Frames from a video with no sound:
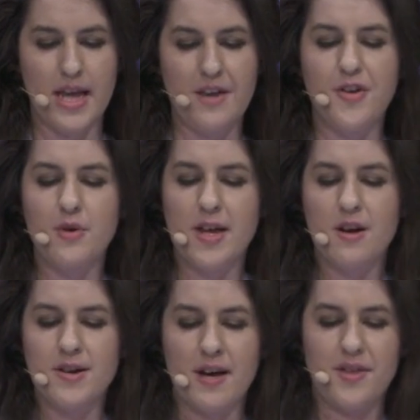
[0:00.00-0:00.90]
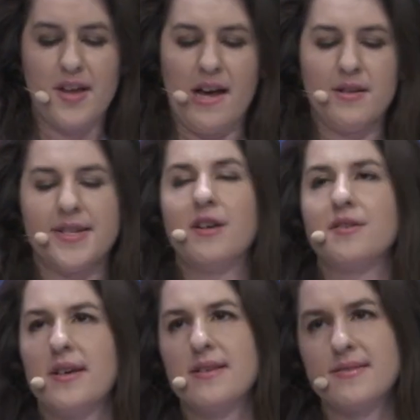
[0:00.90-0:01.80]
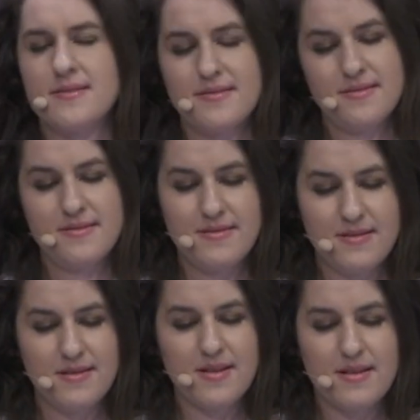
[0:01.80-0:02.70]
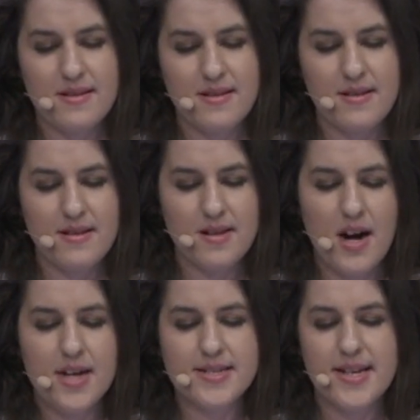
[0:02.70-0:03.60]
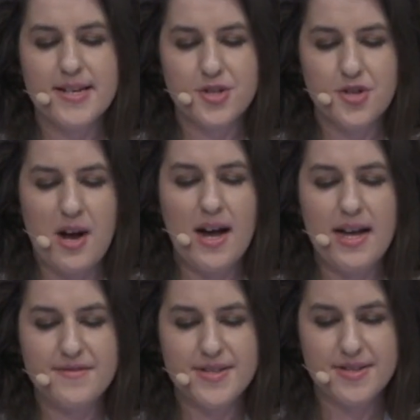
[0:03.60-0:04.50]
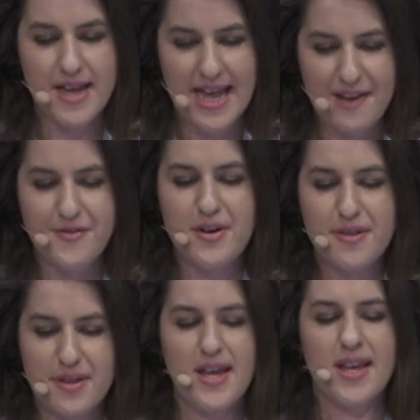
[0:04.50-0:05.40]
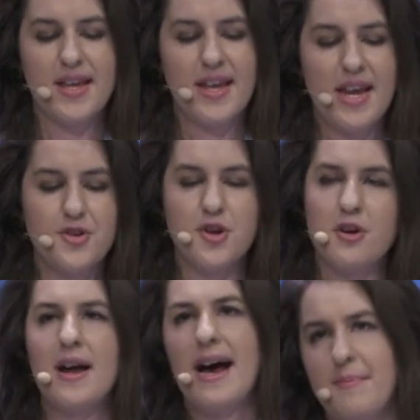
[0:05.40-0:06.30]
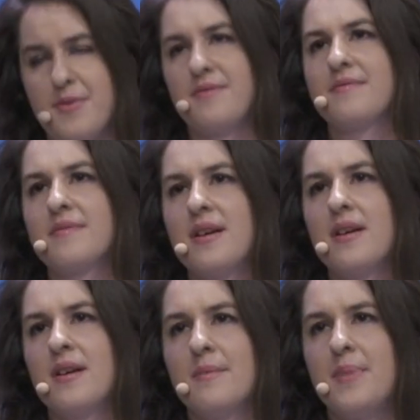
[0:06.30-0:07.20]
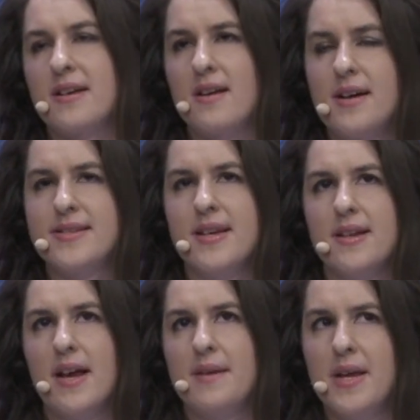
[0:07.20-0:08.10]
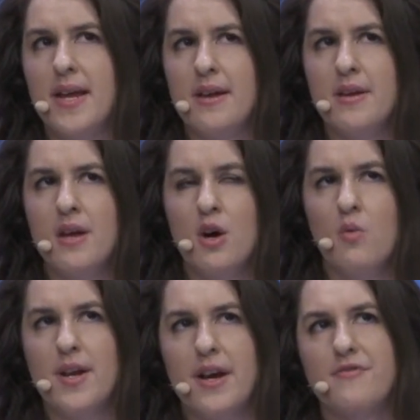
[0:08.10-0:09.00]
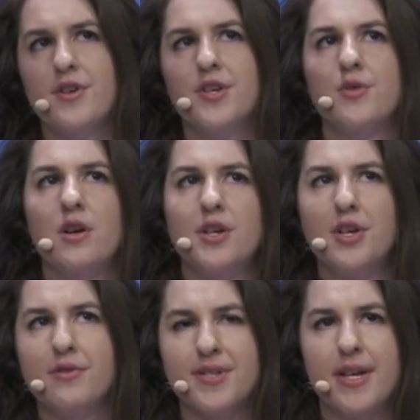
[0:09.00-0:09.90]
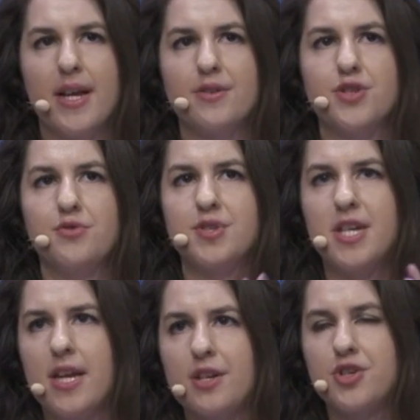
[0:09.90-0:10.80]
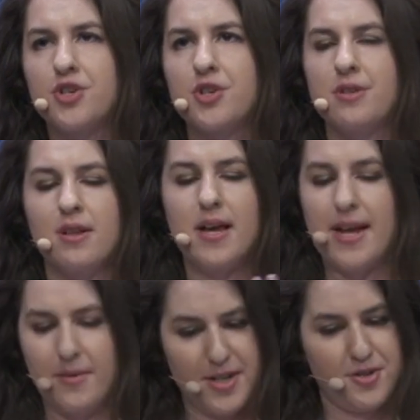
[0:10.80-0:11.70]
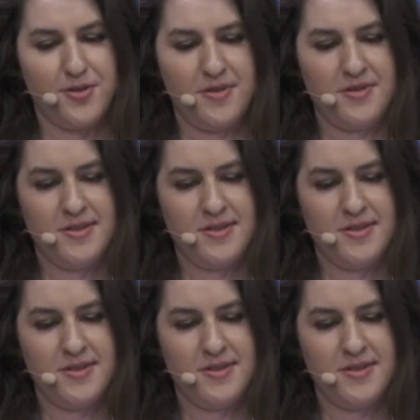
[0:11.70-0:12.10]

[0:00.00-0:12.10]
If you hear nothing else, hear this. Content drives everything in your app. By content, I mean whatever you are using to teach the language.